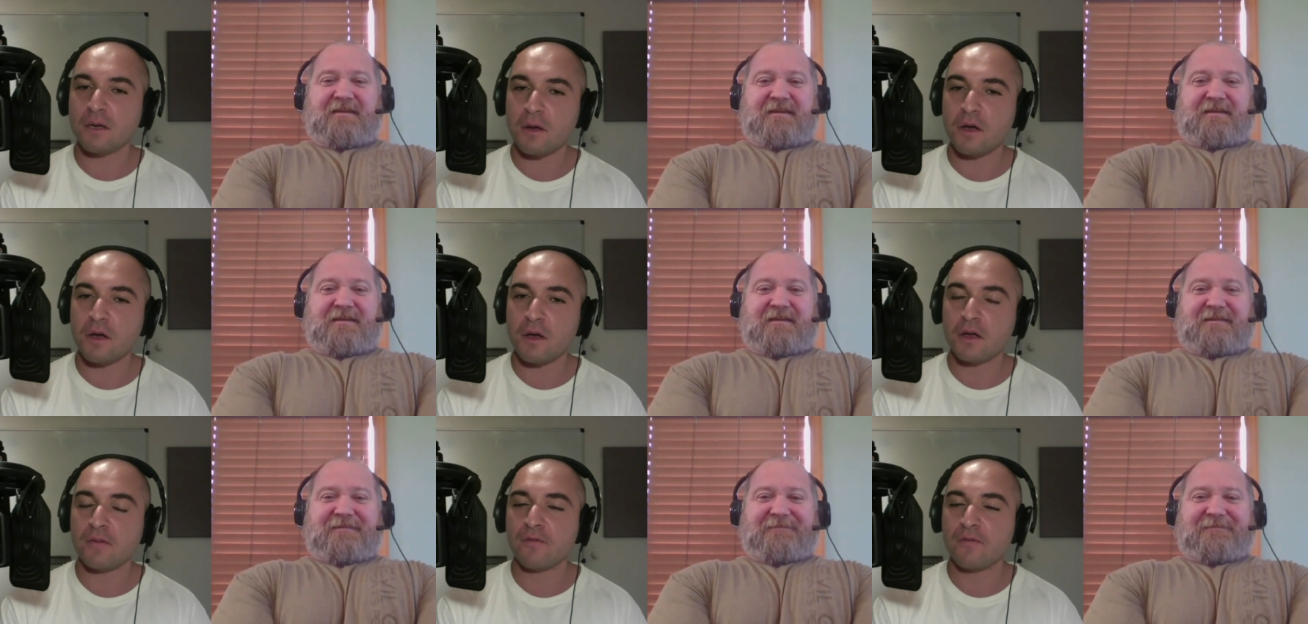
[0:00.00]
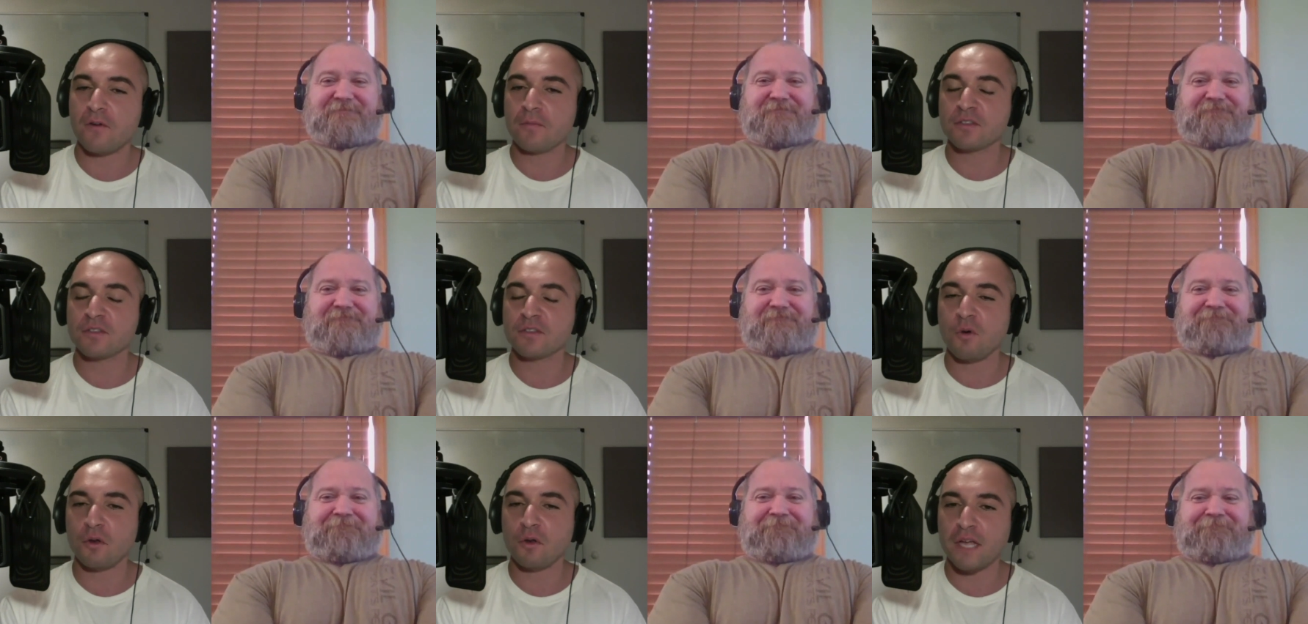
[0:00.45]
Speaker 1: uh, from
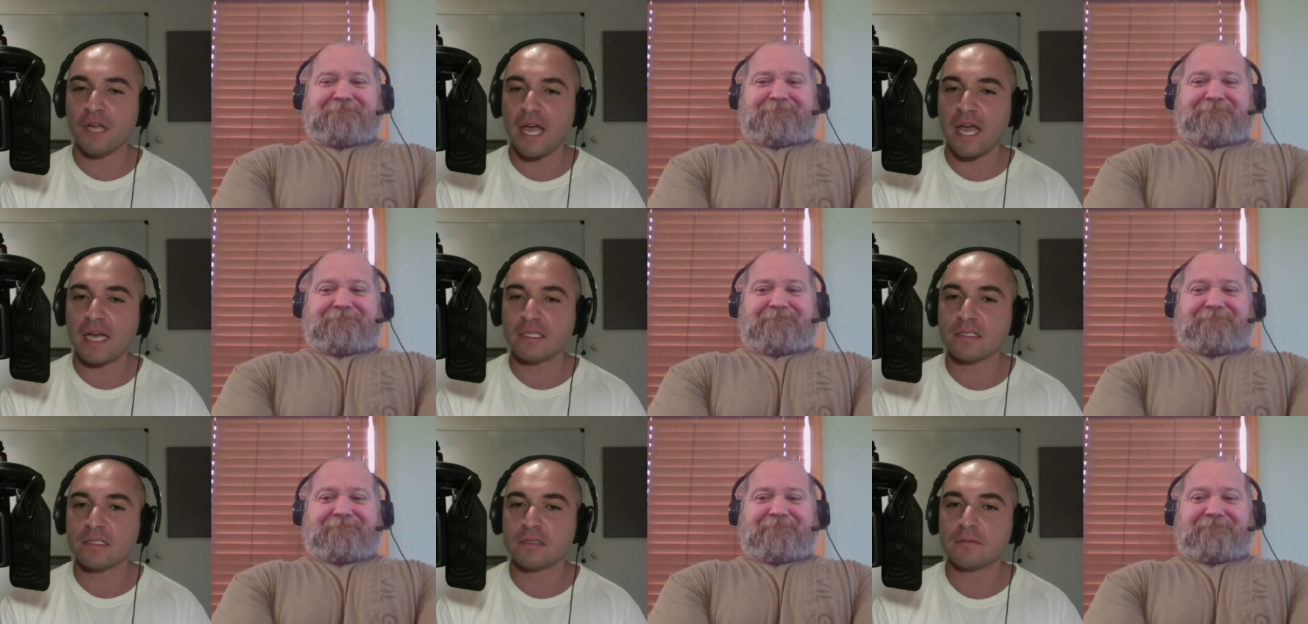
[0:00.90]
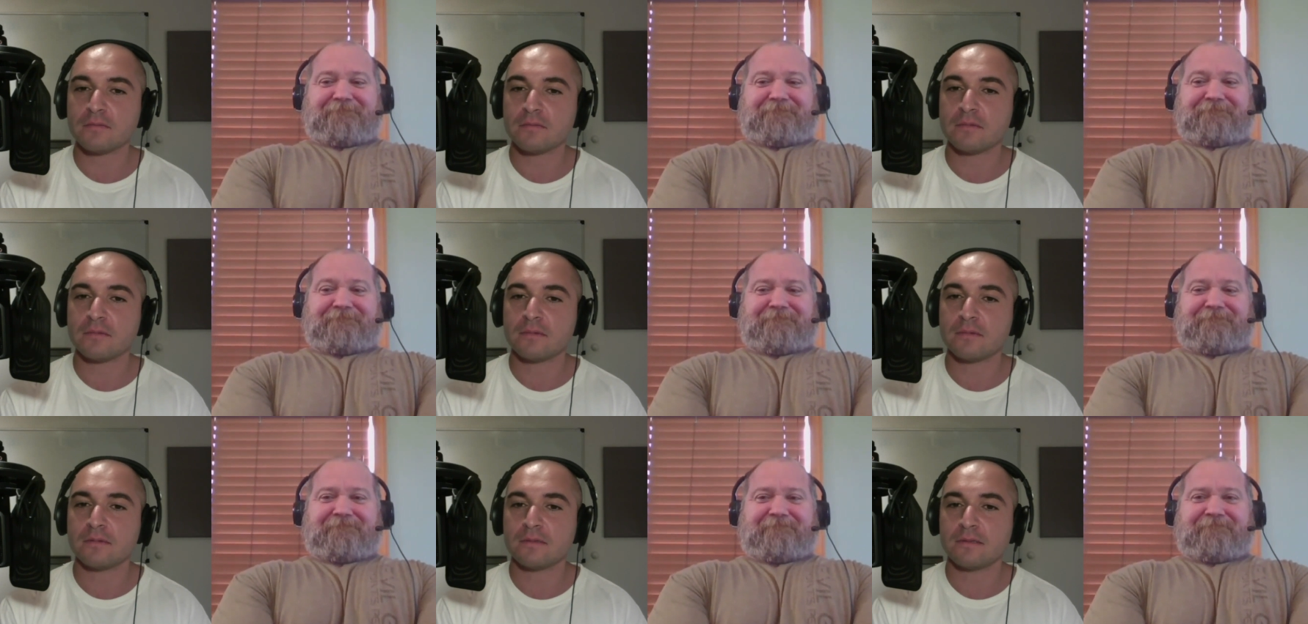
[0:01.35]
this podcast.
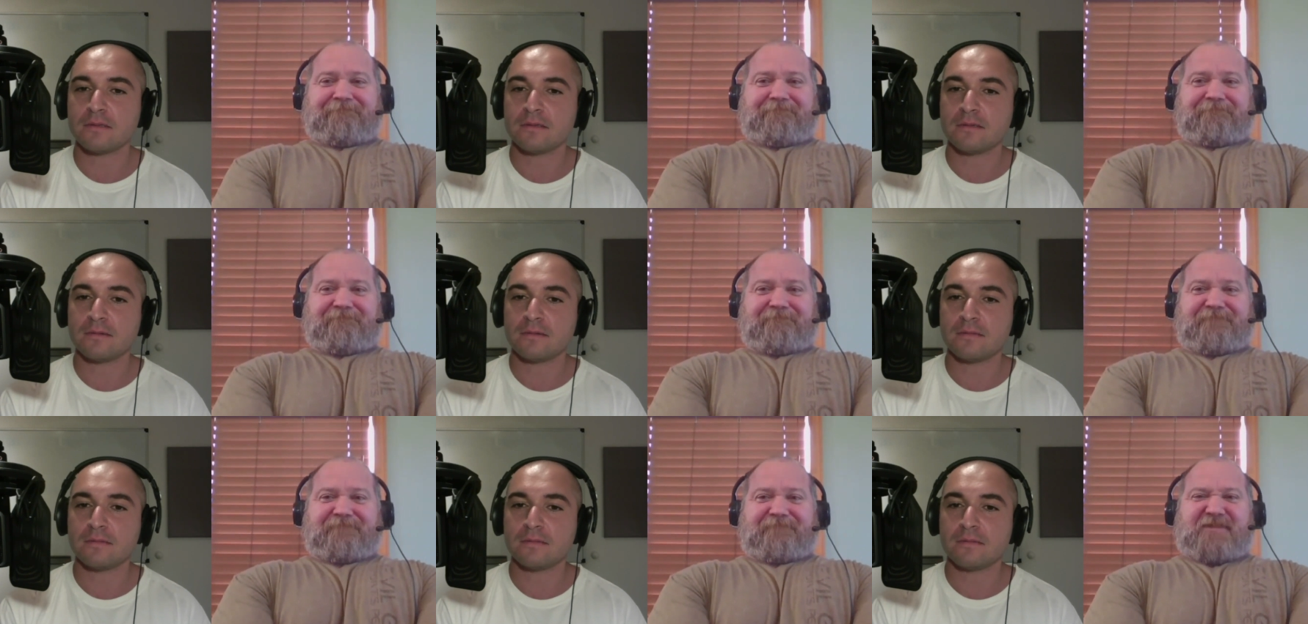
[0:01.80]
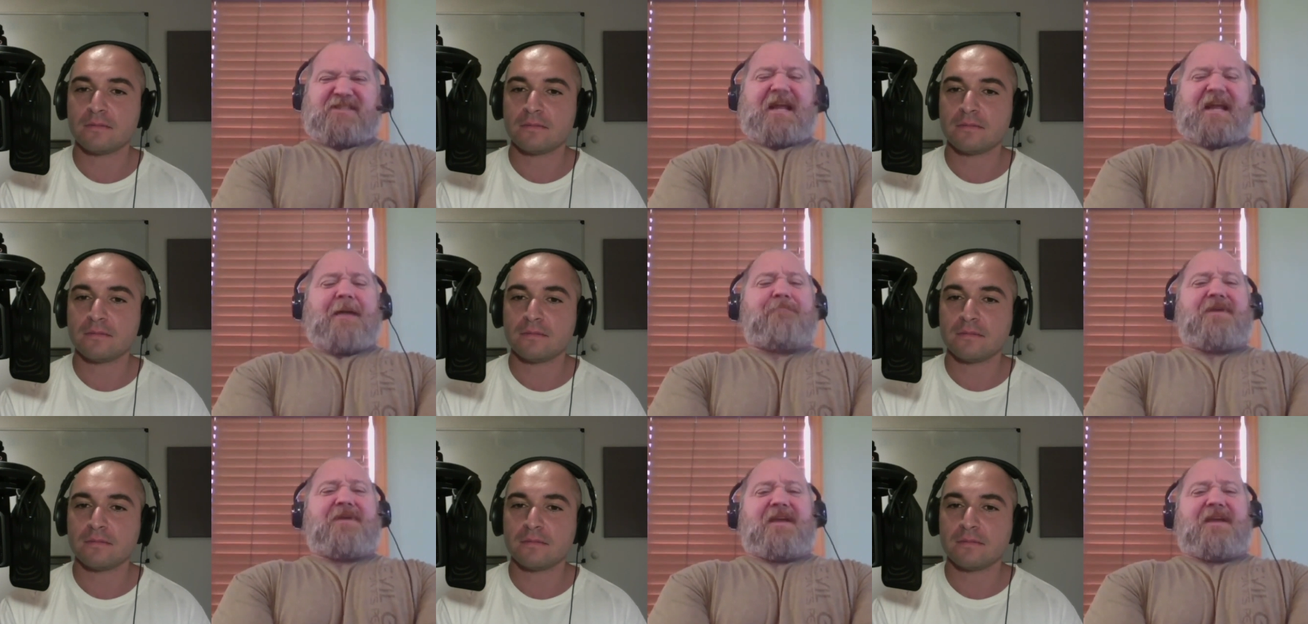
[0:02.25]

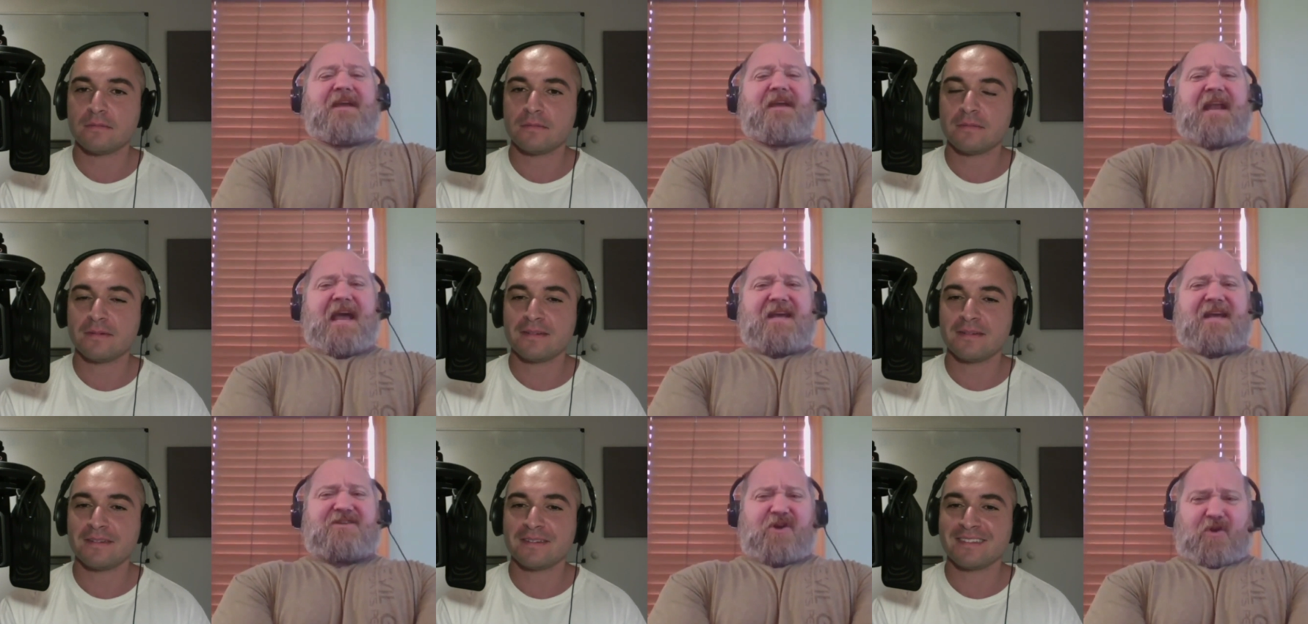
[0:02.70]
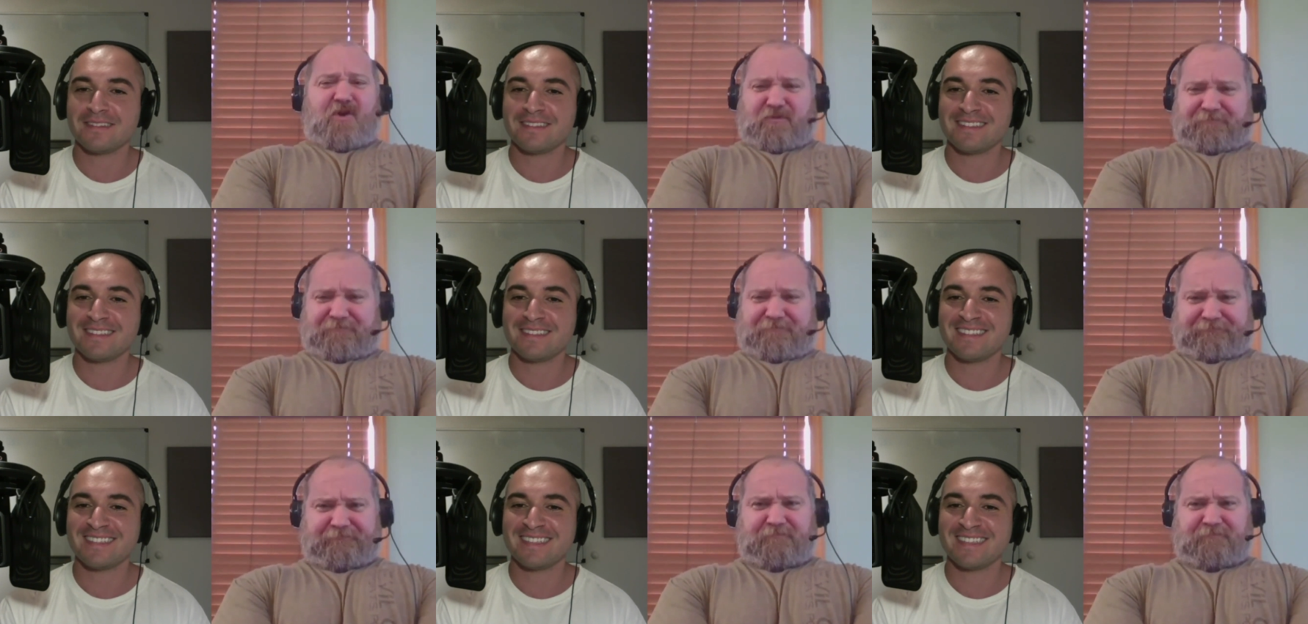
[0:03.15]
Speaker 2: Stop being an
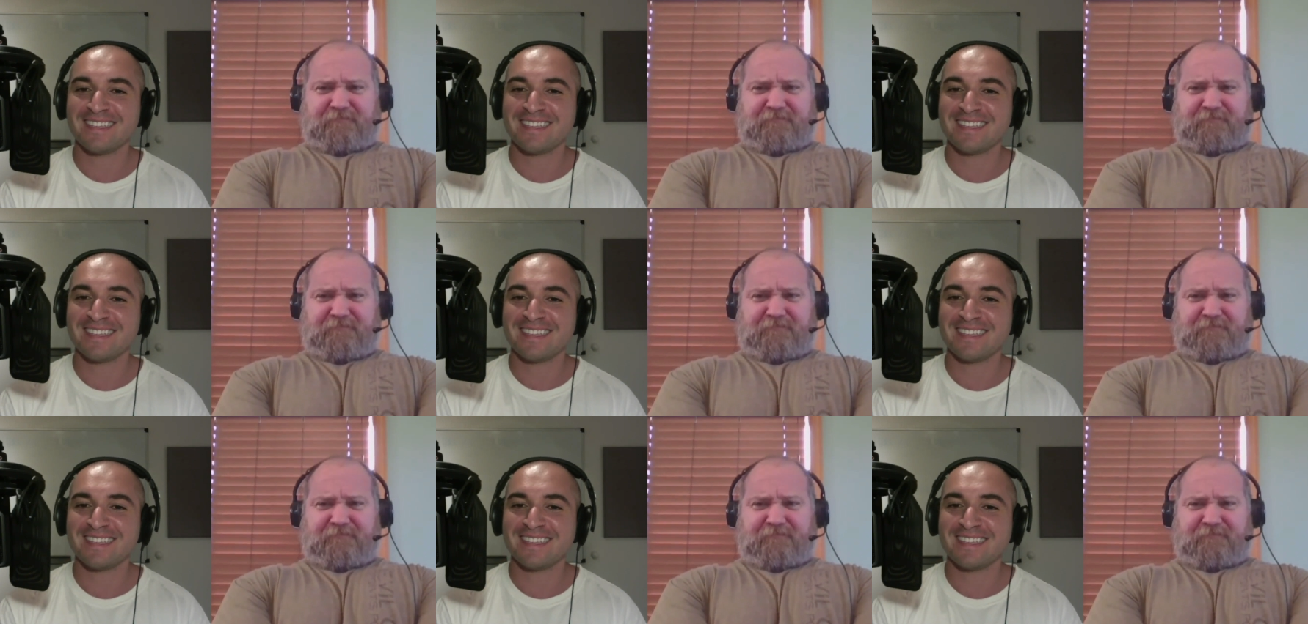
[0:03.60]
asshole